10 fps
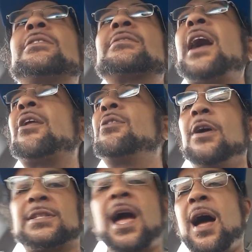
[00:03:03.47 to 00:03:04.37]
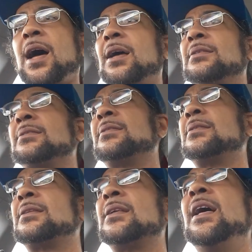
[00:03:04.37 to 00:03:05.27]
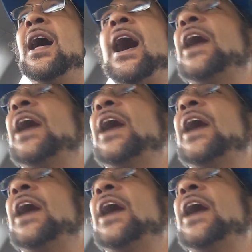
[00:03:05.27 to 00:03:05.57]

is not on your side. I